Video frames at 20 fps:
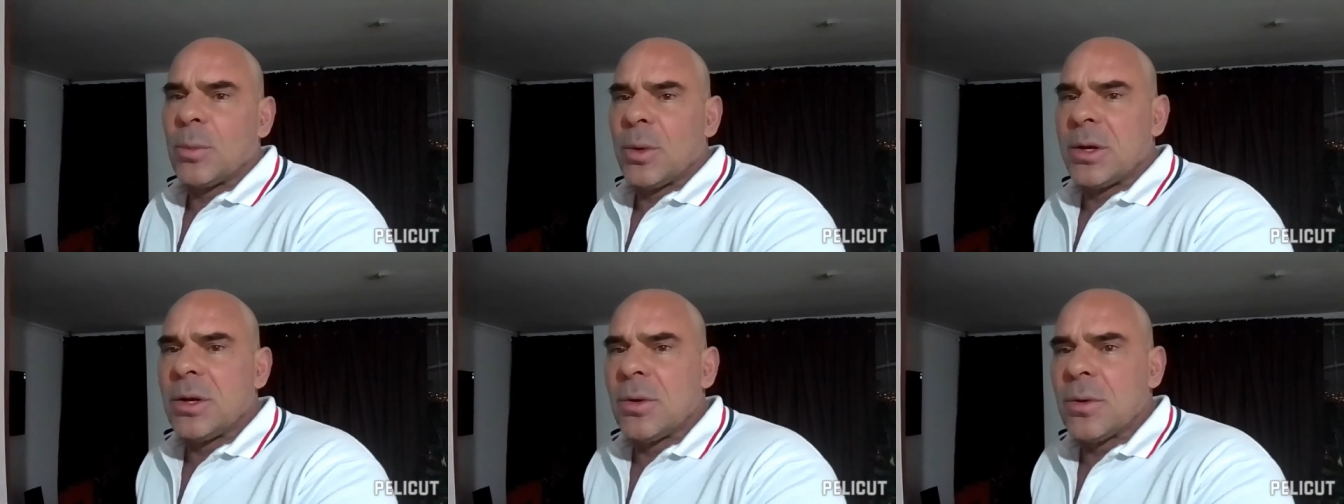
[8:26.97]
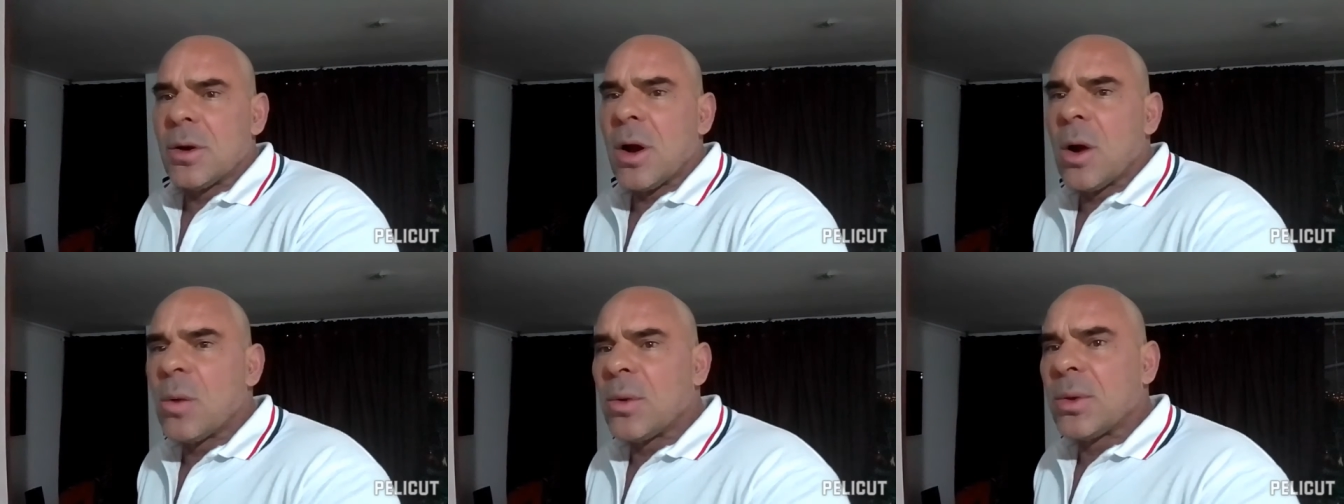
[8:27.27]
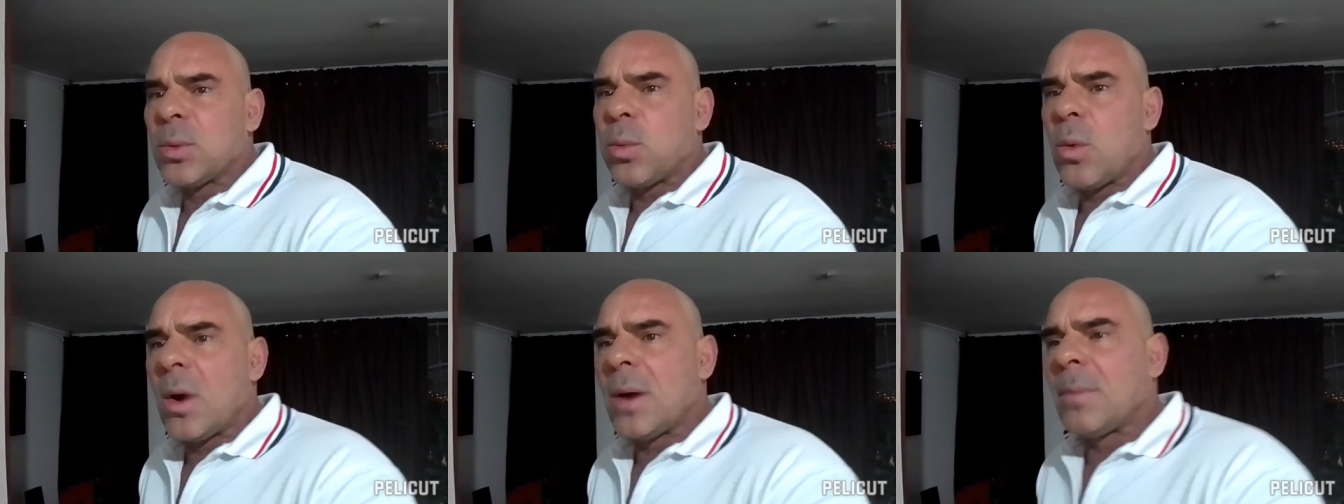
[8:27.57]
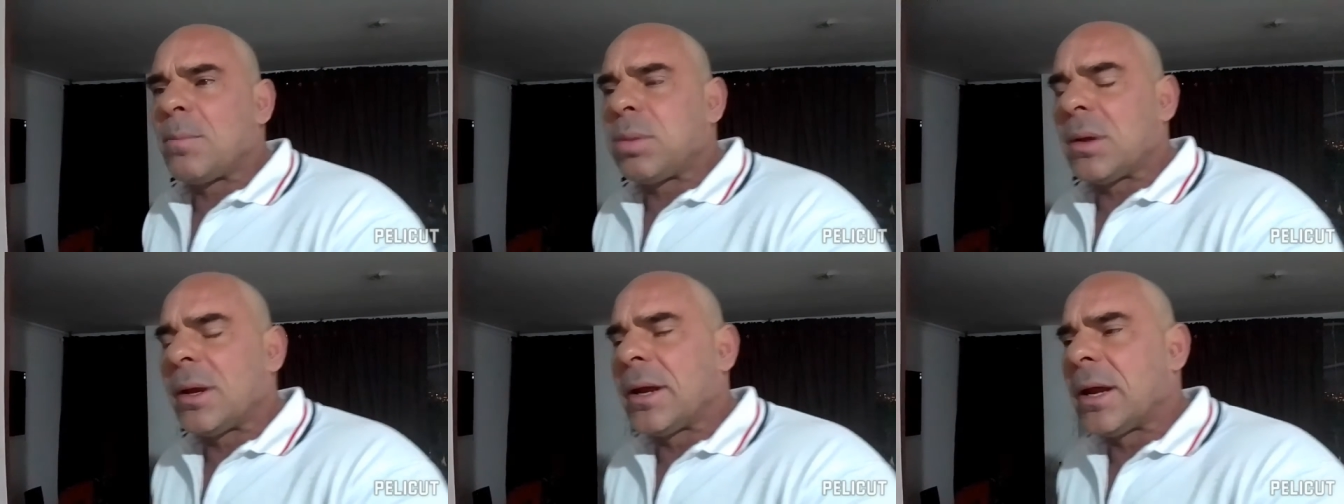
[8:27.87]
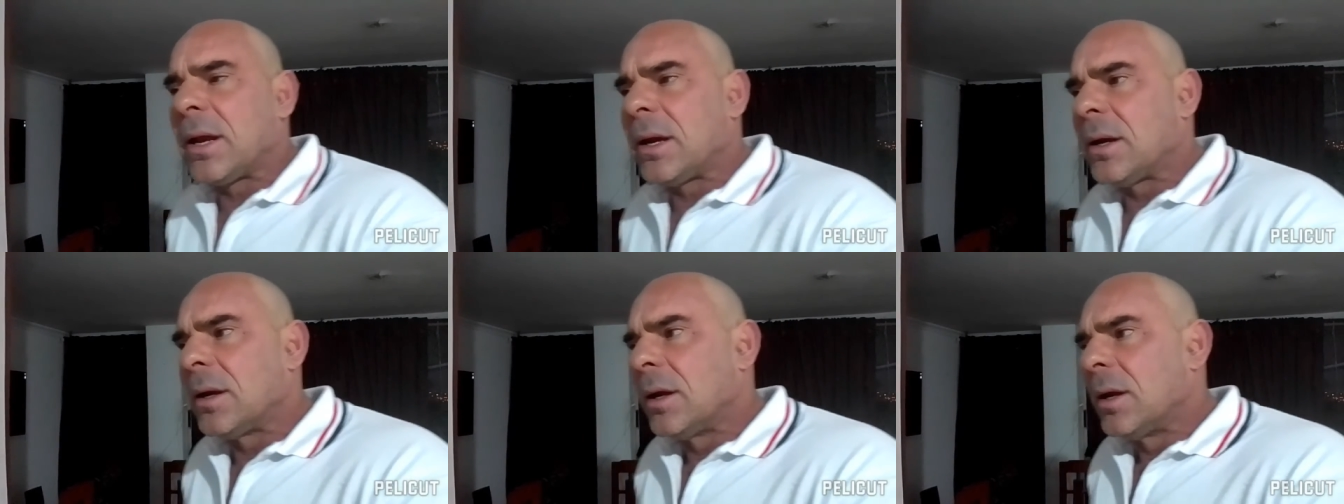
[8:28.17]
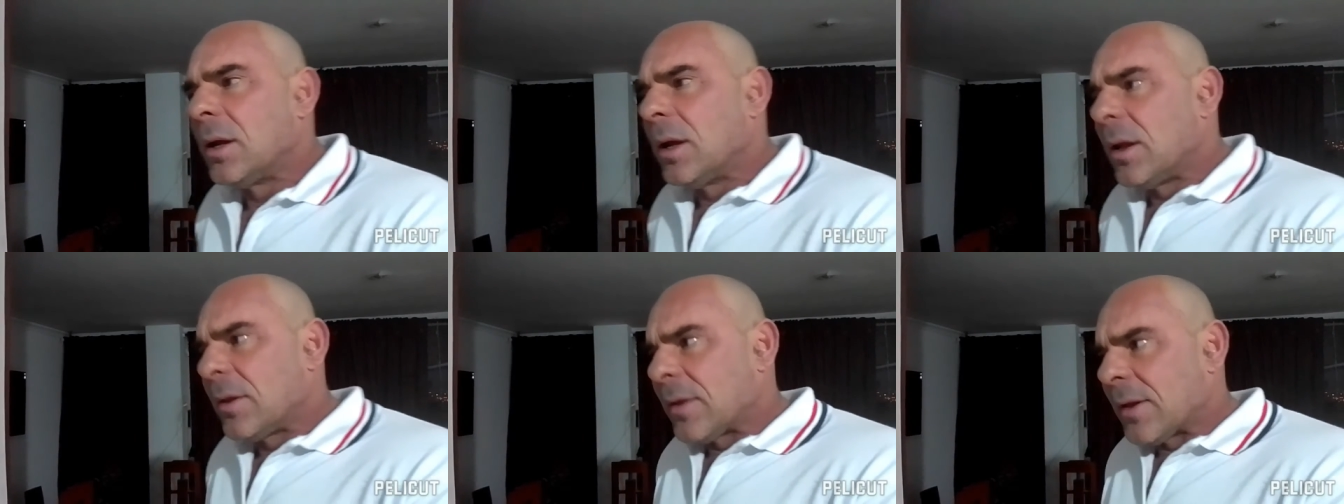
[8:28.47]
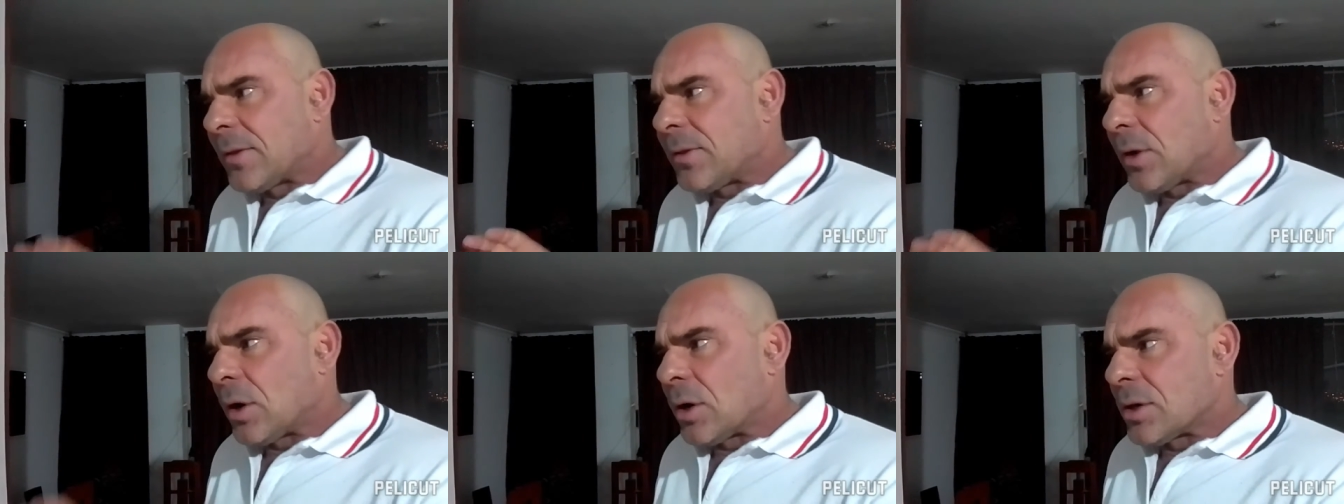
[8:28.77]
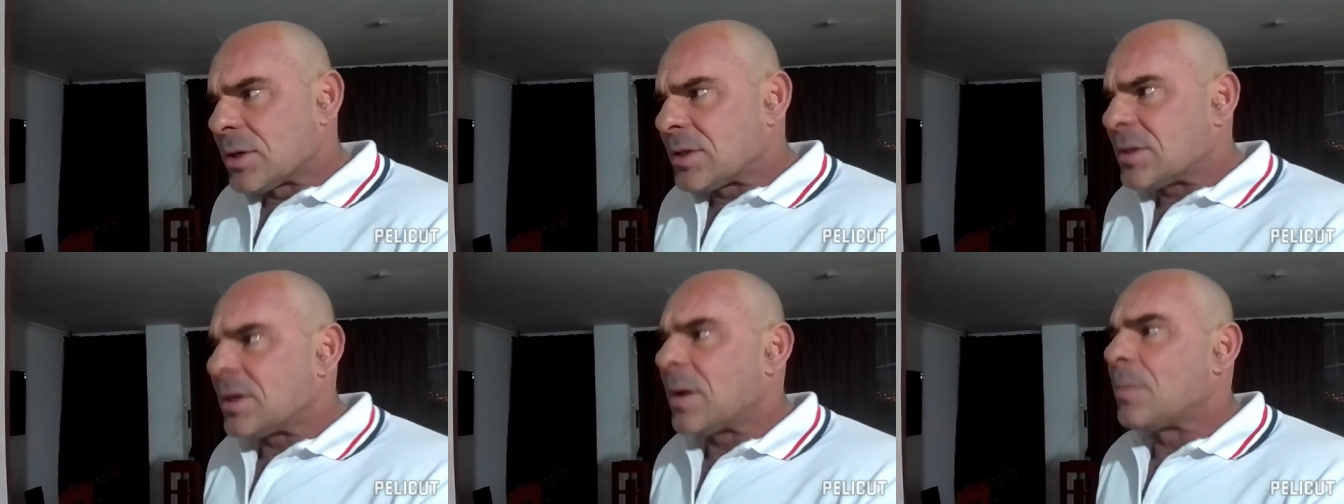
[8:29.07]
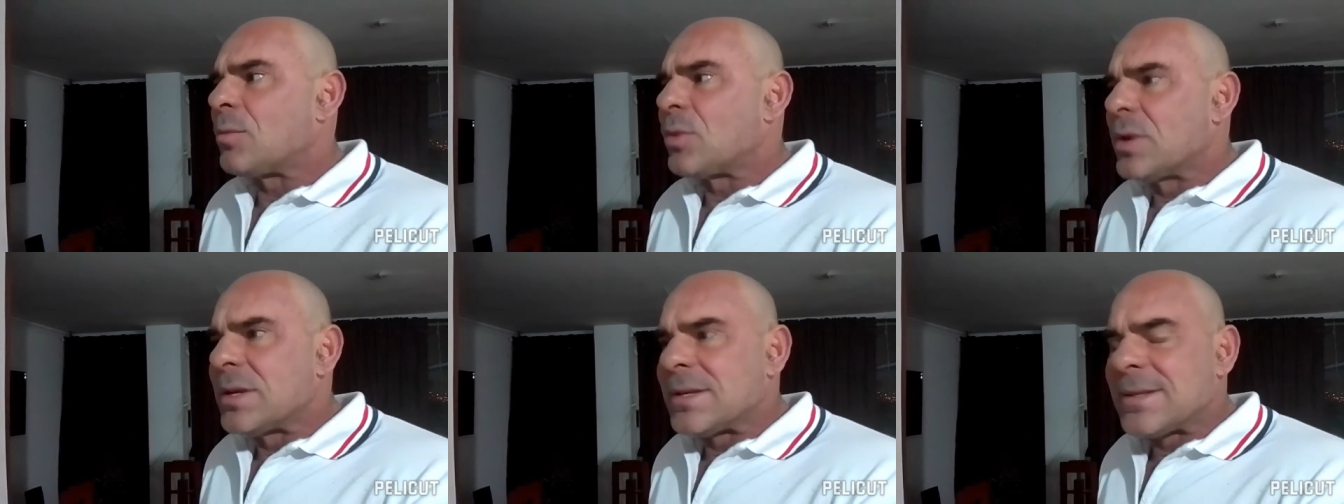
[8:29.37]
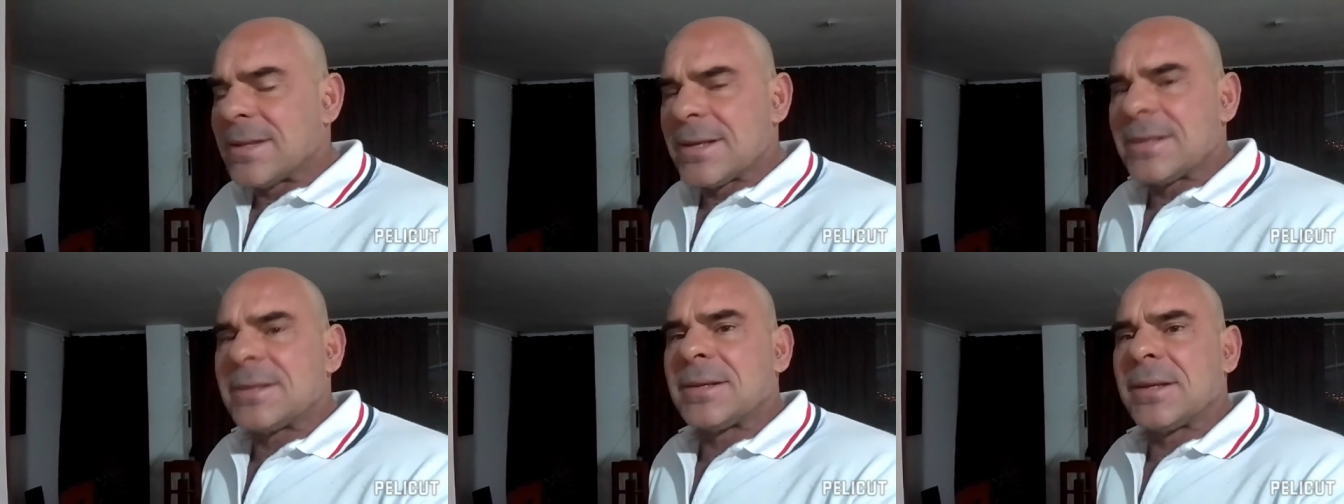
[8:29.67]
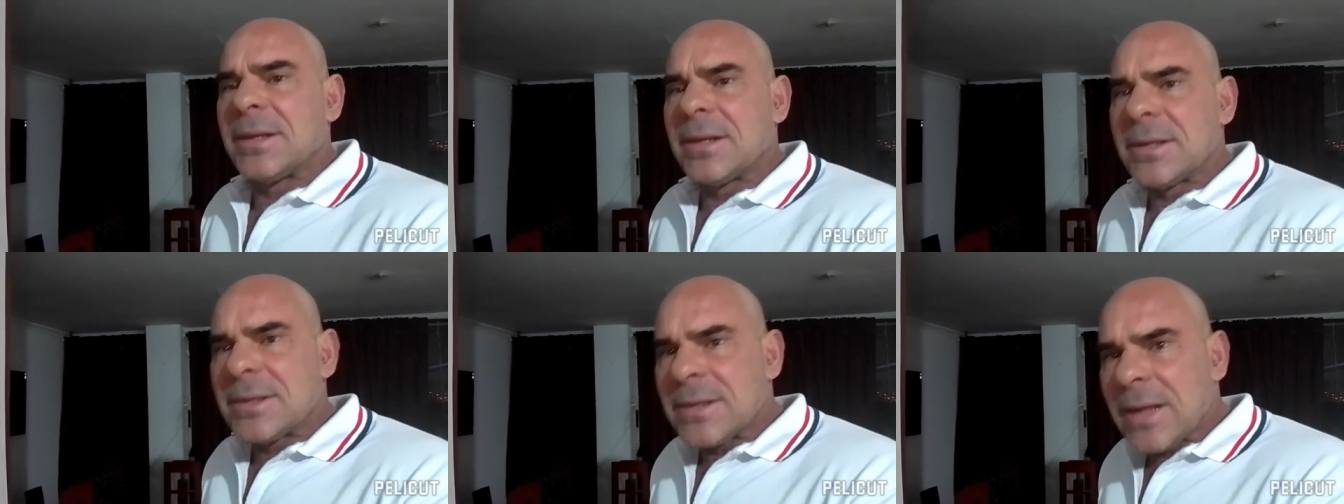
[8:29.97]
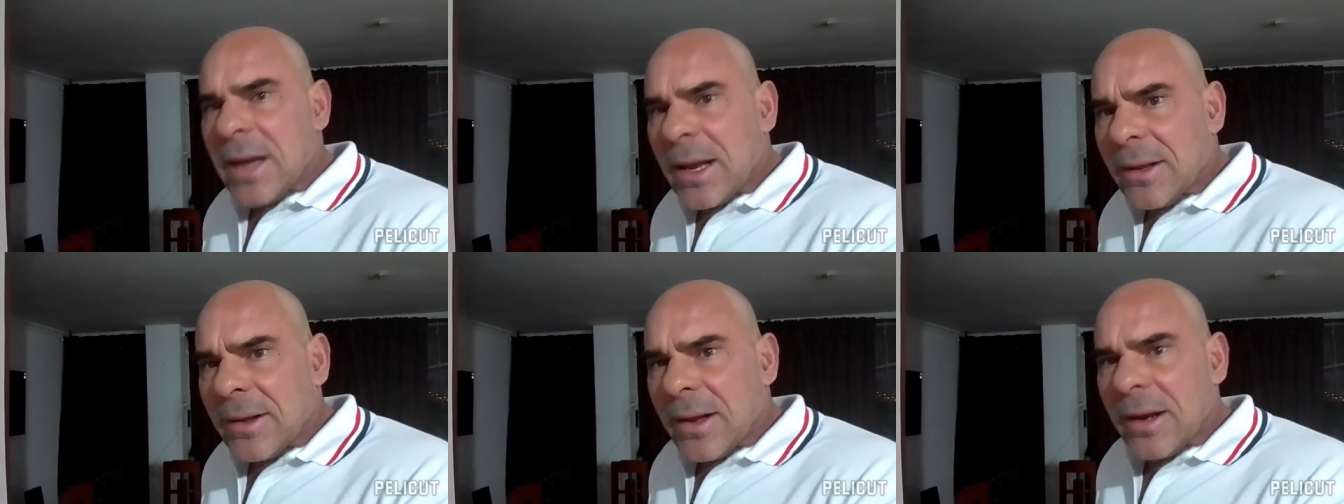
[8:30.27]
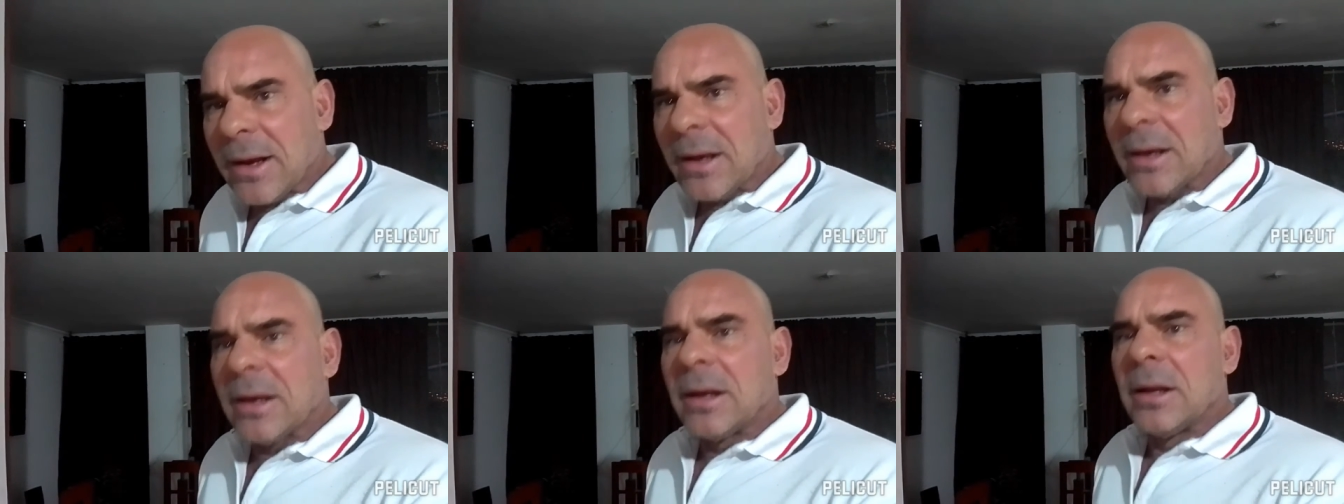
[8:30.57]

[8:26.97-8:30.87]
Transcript: When with one plate that there is some resistance, and then